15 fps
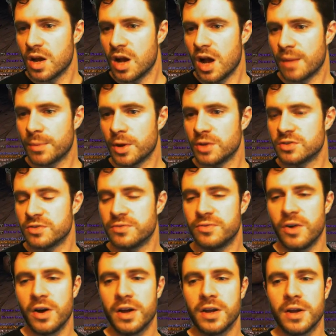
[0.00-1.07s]
I'm going to
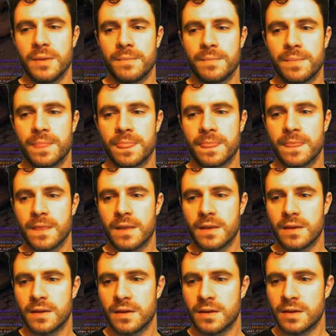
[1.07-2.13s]
fire
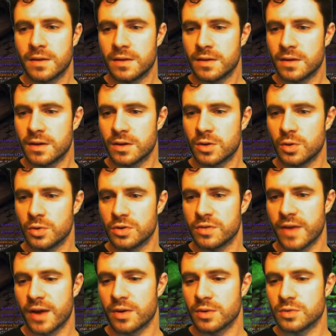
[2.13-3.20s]
a Cordon of
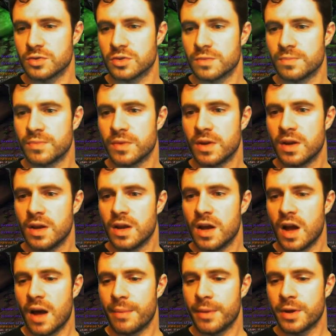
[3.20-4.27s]
Arrows.
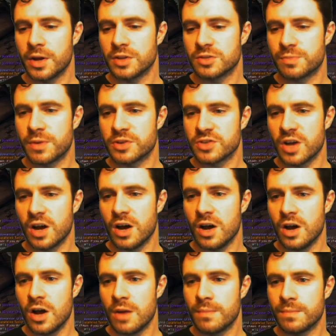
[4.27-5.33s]
I'm then going to press
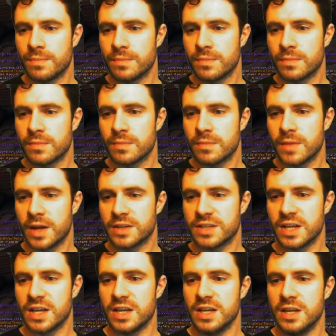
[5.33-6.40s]
R and
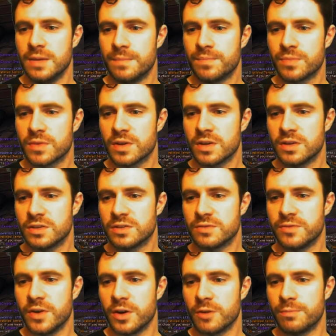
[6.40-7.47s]
E to
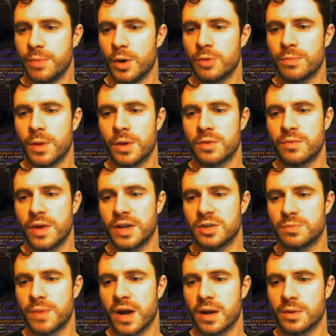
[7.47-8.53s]
fire off both my other
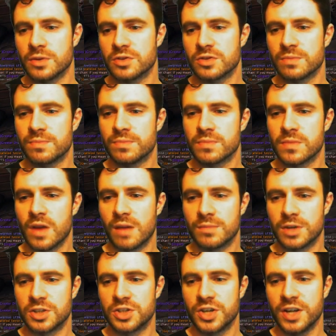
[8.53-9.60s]
ranged powers. I'm
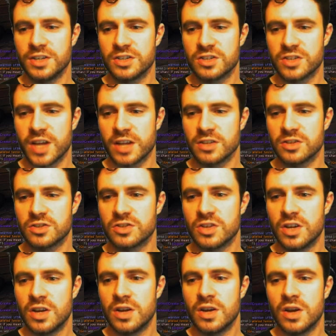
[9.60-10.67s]
going to change stance
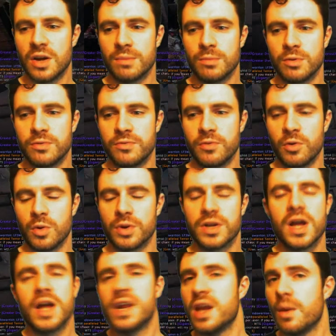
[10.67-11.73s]
and move forward.
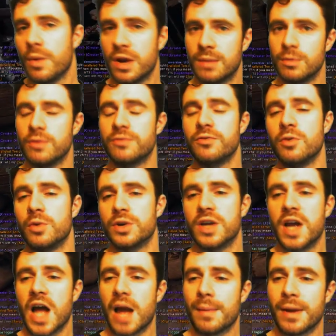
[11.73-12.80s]
Now when I move forward,
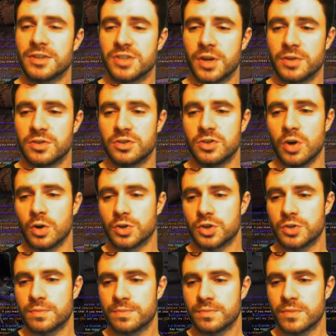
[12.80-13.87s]
I'm actually going to
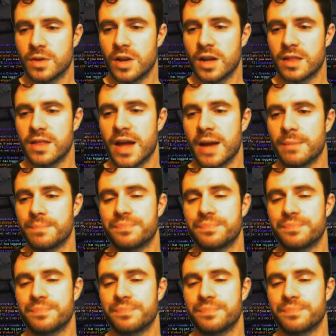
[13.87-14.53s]
dodge, like that.